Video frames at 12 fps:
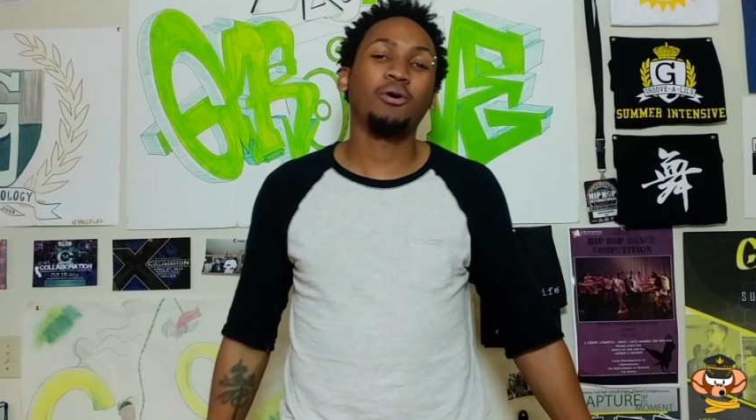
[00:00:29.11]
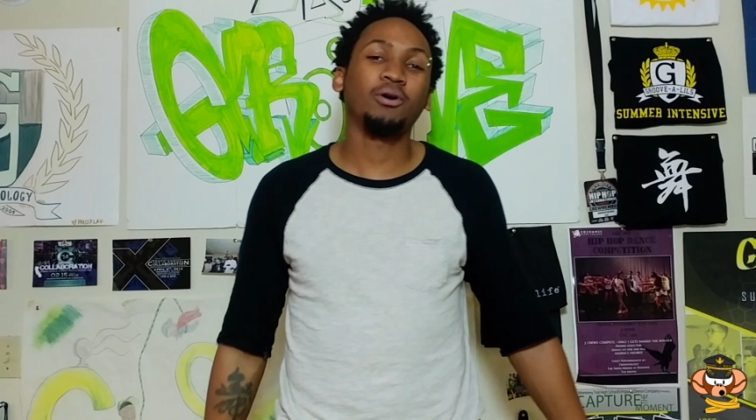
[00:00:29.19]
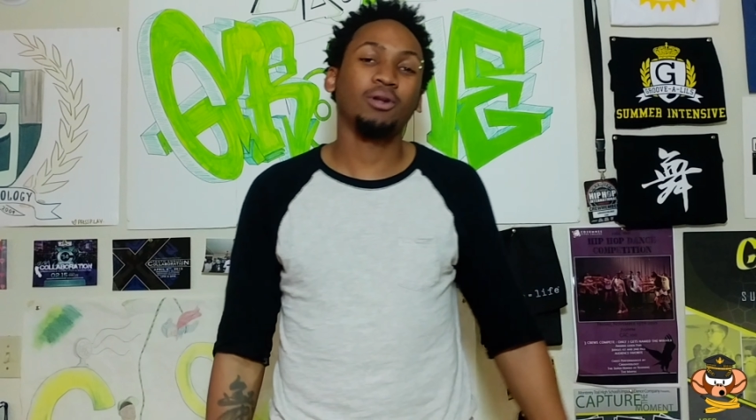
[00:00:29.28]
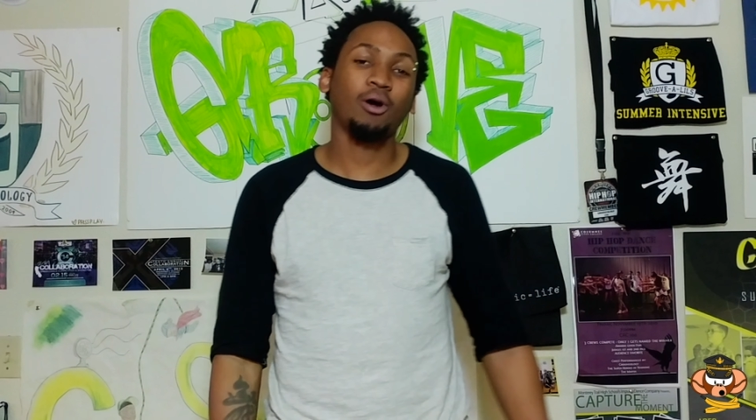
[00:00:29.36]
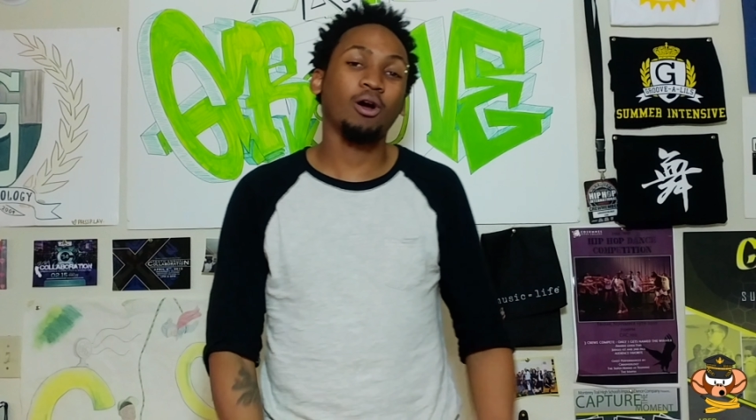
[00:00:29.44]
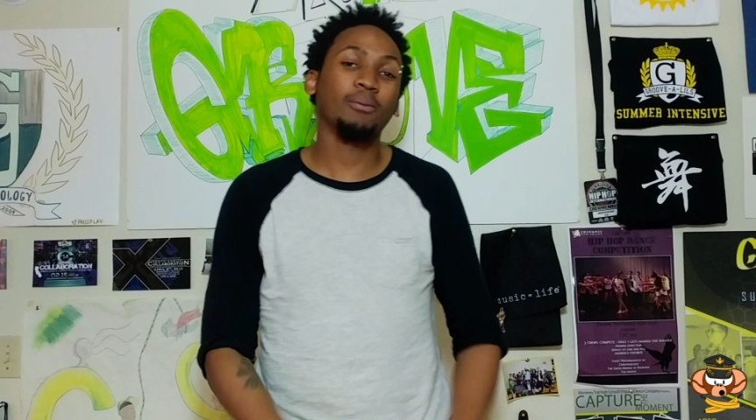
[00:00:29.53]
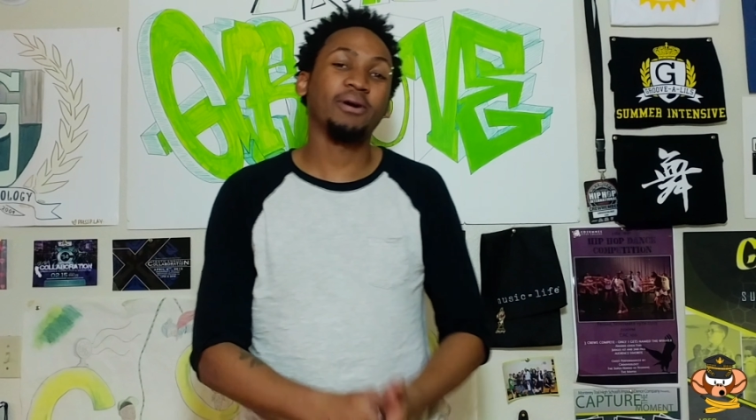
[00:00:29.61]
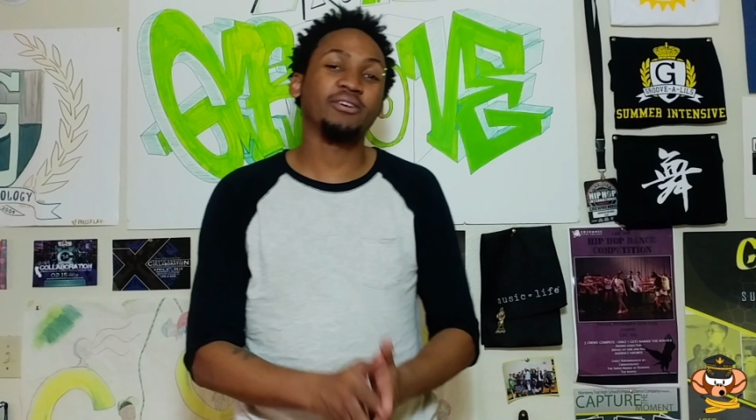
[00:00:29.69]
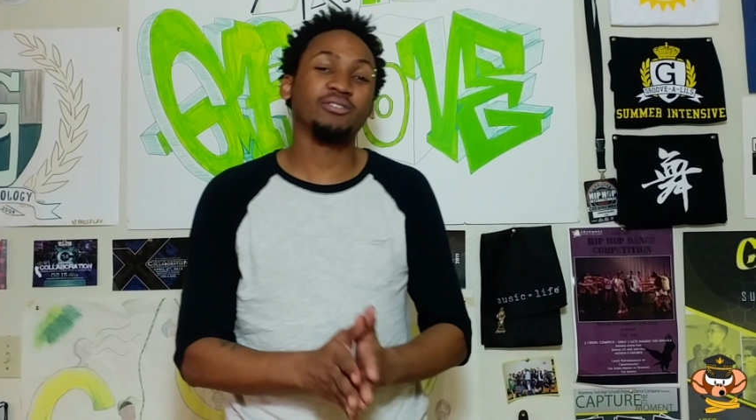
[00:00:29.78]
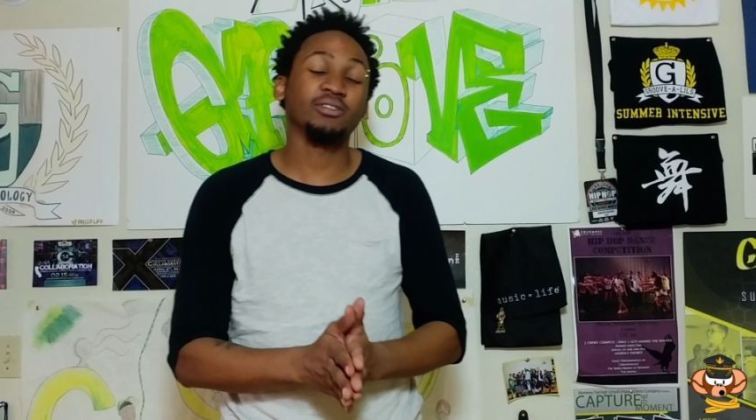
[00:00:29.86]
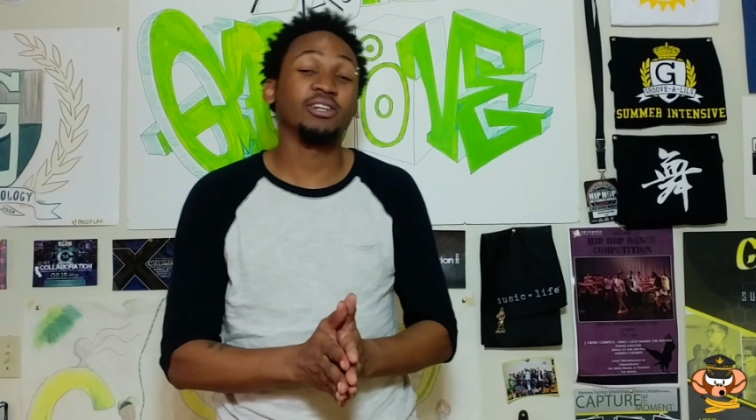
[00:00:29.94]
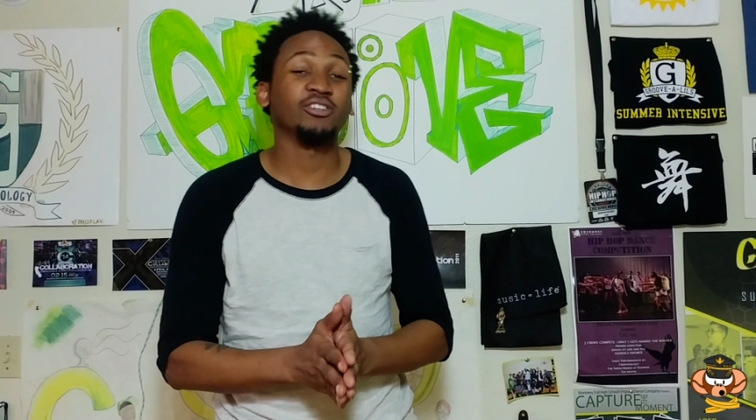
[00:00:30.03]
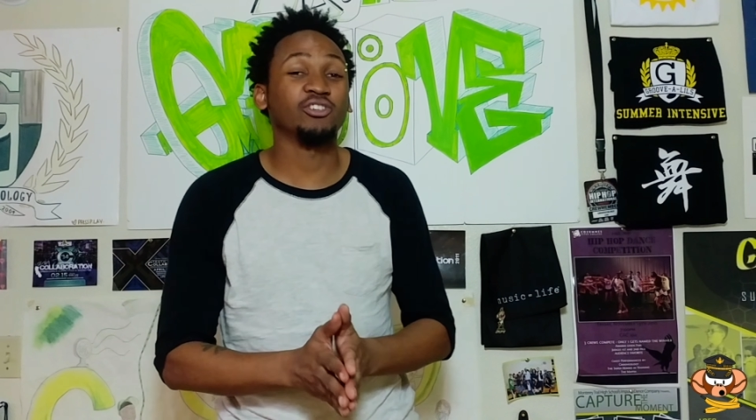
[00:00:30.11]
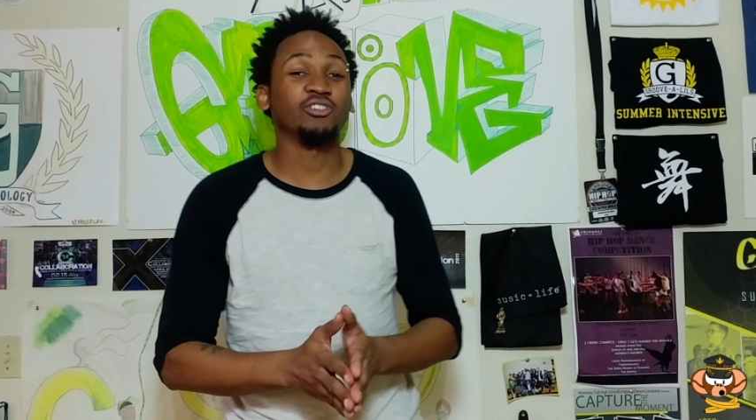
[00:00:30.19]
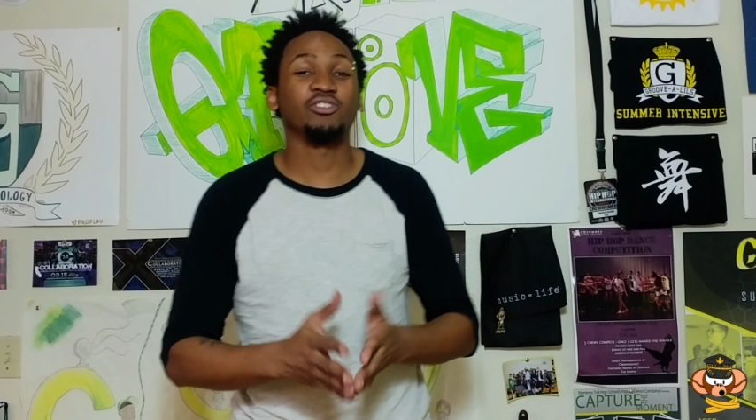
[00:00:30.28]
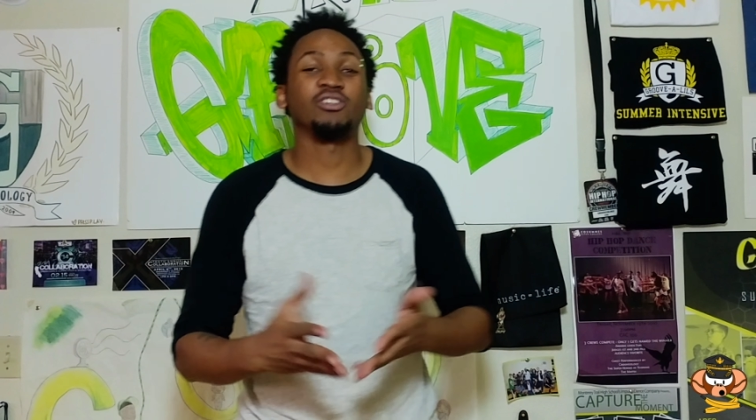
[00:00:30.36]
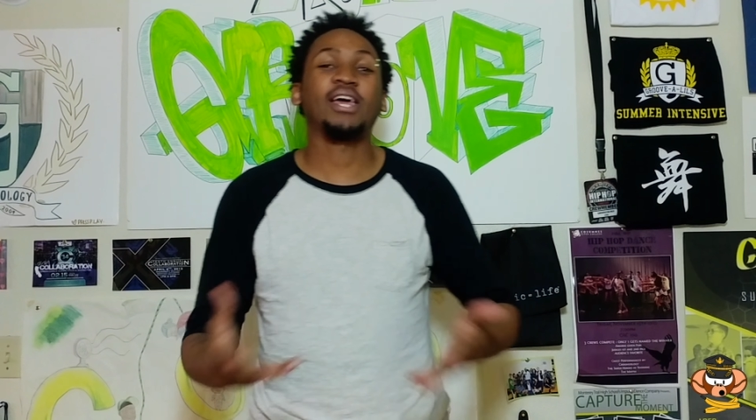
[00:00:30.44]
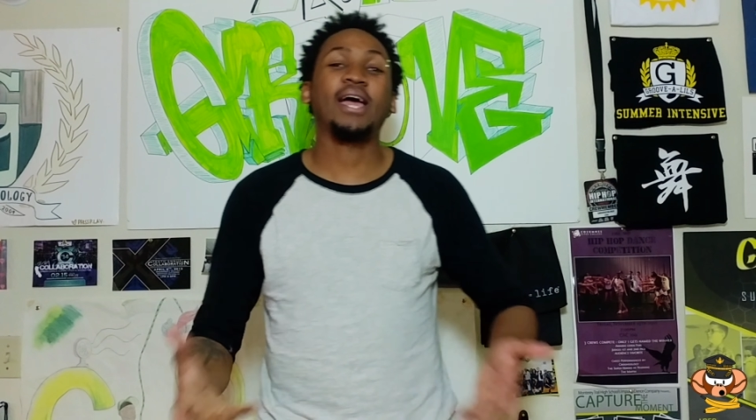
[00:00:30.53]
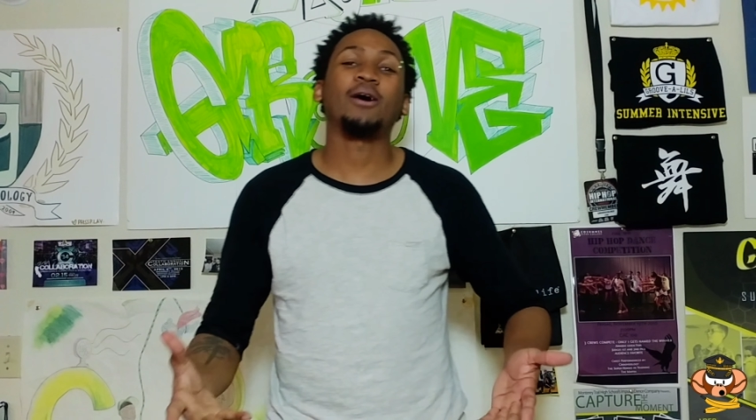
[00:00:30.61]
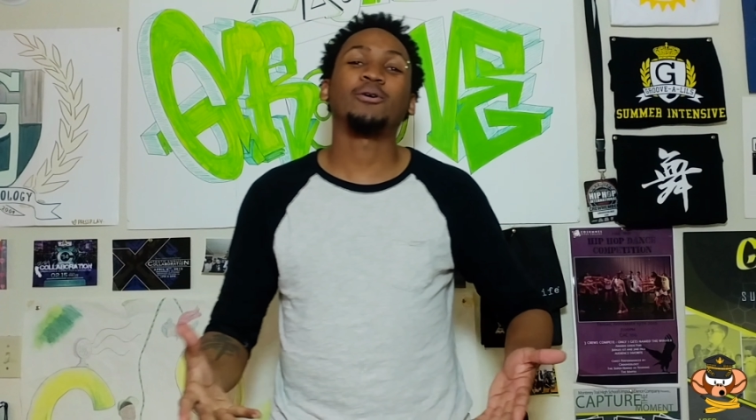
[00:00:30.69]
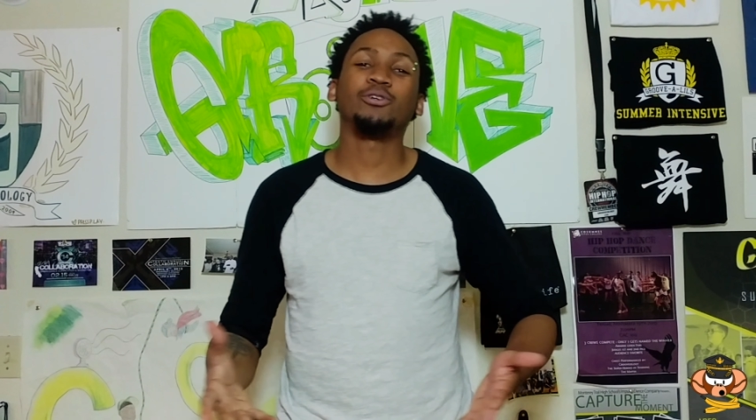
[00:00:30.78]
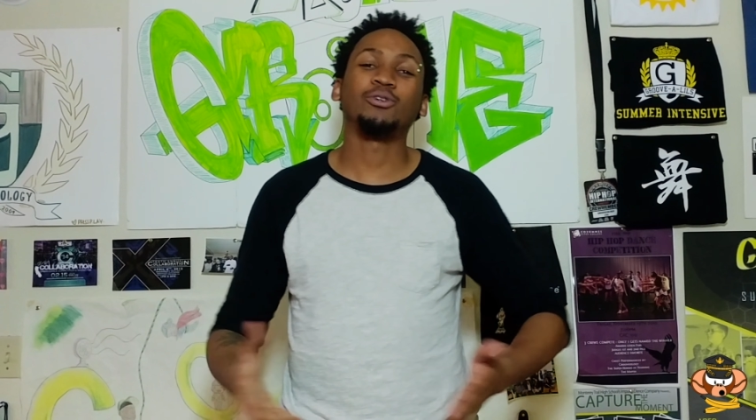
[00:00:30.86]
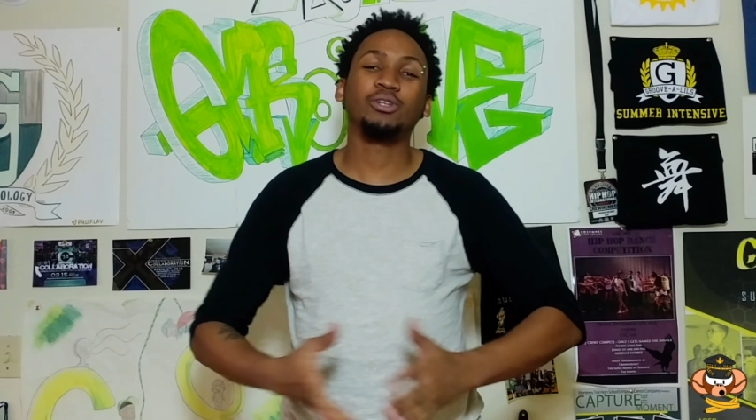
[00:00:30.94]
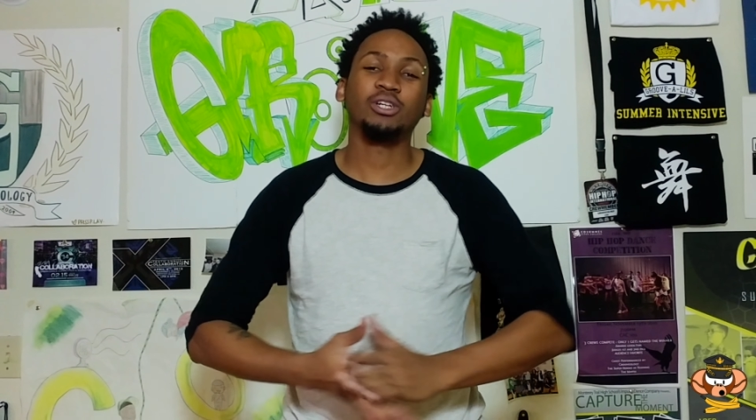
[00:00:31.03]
on arm isolations and how you